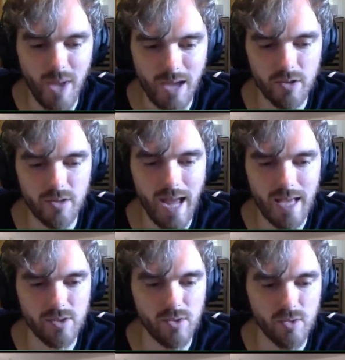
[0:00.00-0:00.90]
better
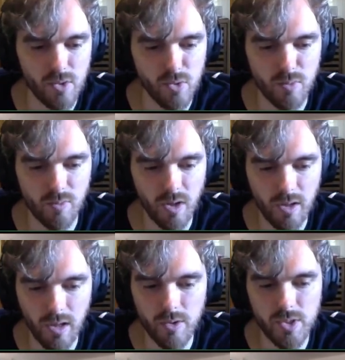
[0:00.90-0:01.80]
as you zoom
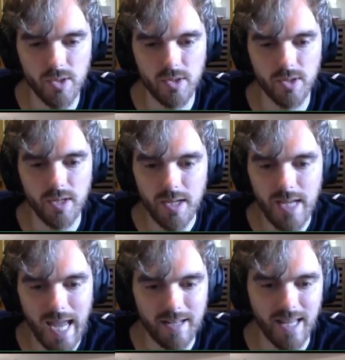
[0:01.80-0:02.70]
closer
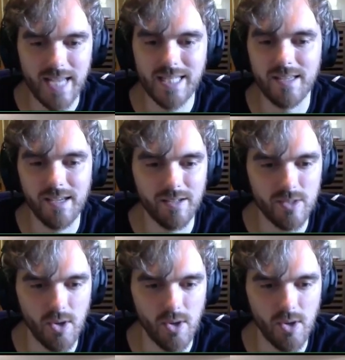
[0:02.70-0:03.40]
and less things